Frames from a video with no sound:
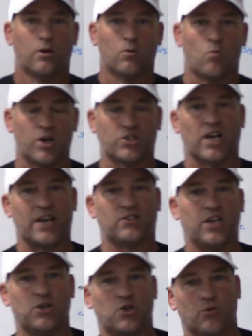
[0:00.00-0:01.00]
once I
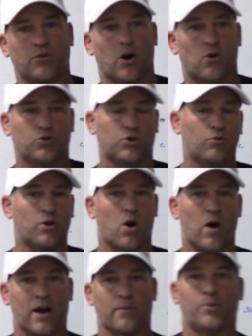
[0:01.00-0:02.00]
teach you those, you know
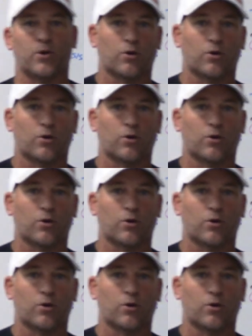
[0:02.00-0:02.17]
how to put